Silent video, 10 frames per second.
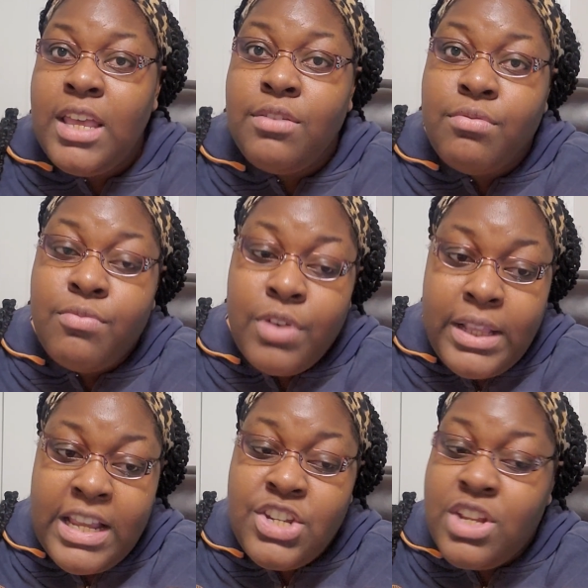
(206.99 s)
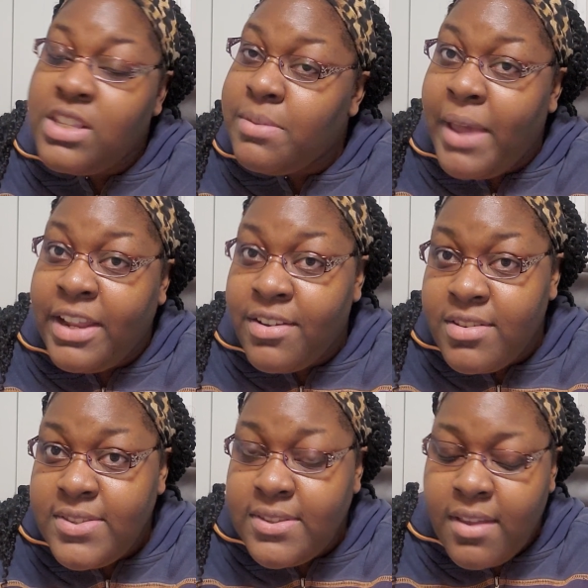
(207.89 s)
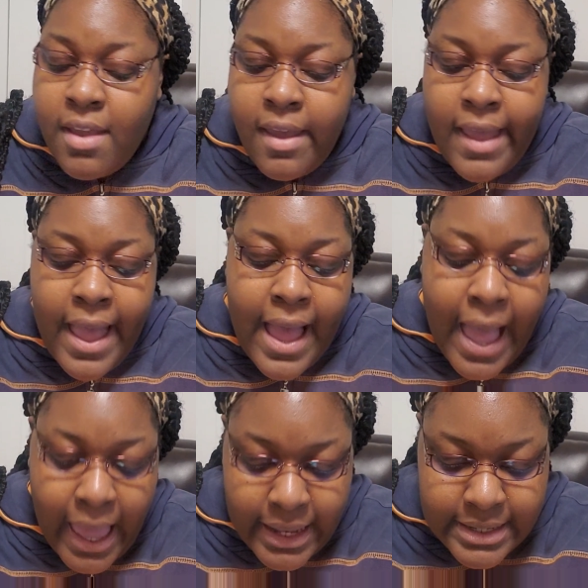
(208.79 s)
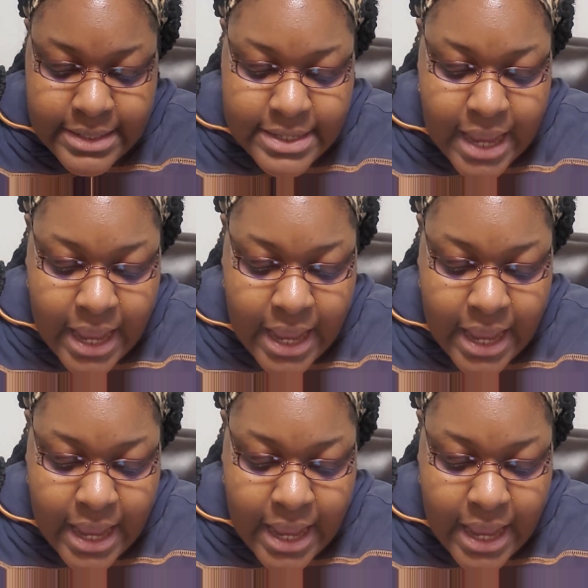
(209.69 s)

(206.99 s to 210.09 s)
in relation to minors, and